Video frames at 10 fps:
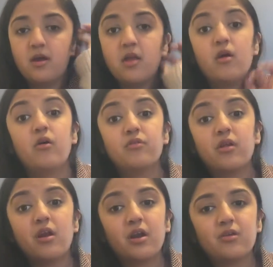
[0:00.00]
And also
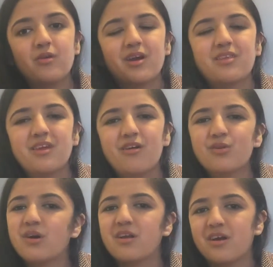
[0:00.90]
Alaric too, because he
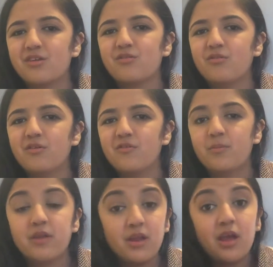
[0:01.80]
also kind of got screwed over,
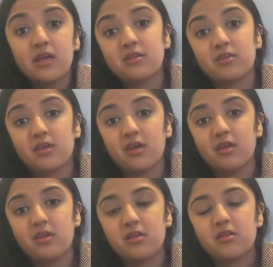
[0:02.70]
but he has his
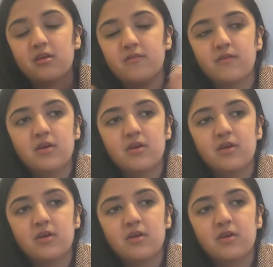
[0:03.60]
kids and stuff.